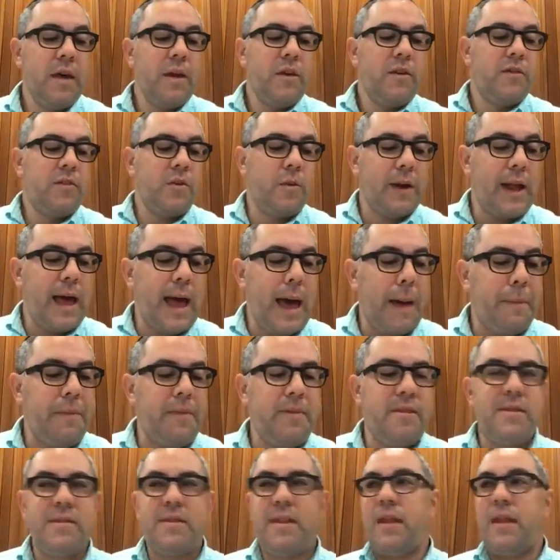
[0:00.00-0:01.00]
so what
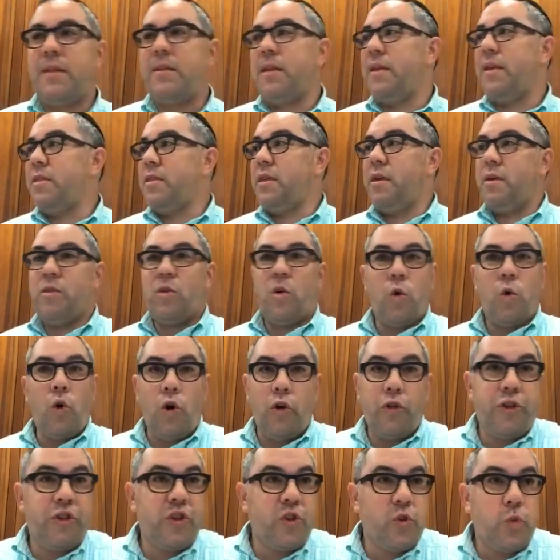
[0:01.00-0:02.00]
happens is the
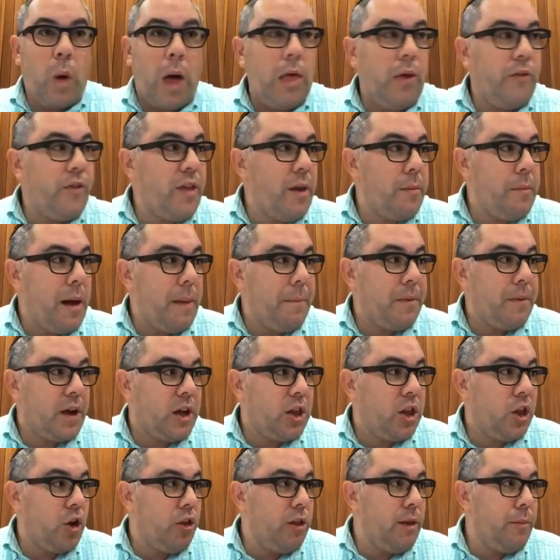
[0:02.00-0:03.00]
earth swallowed them up,
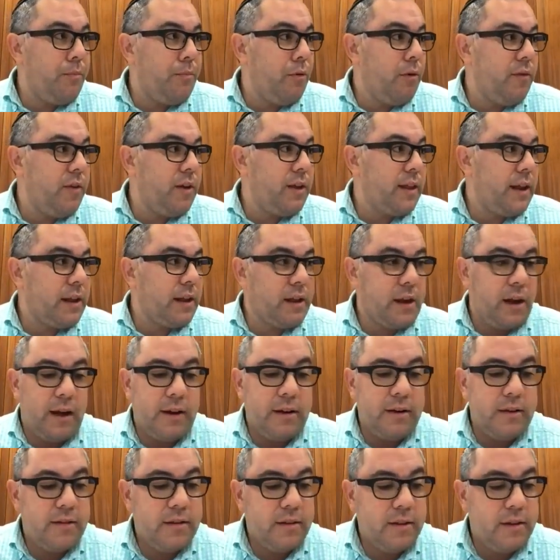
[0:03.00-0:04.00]
clearly proving that God
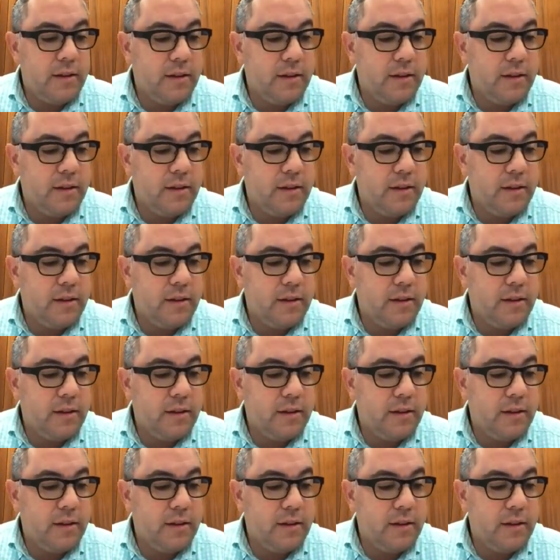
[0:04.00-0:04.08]
has